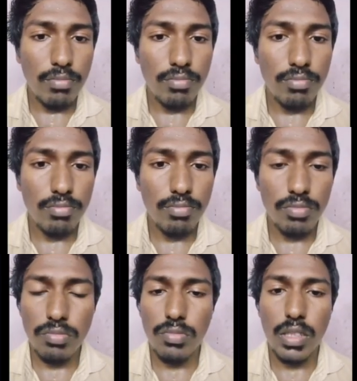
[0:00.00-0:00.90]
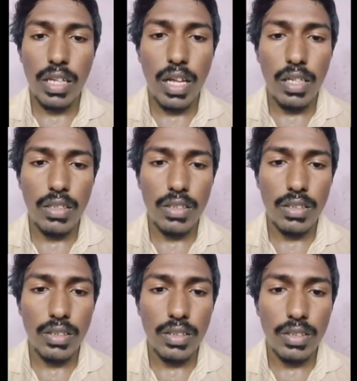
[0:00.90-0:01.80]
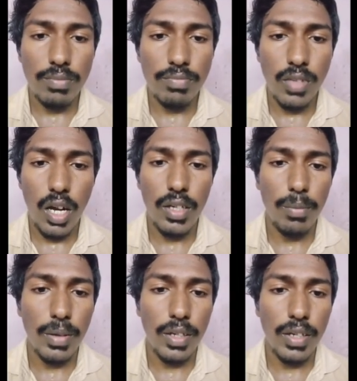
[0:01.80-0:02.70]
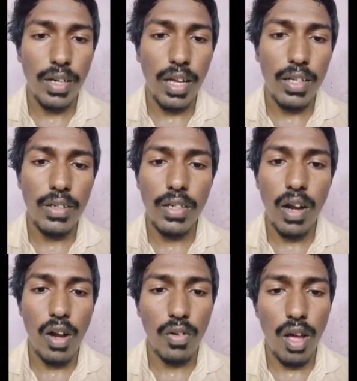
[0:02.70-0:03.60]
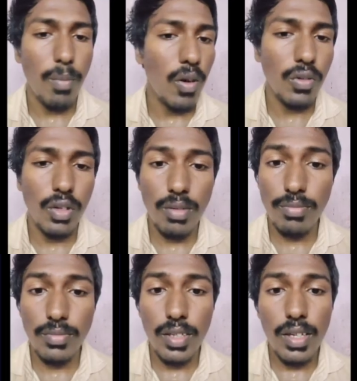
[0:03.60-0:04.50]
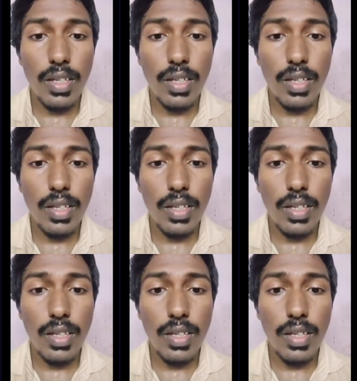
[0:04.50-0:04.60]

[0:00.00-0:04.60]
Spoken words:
There are not dependent or not common outcome.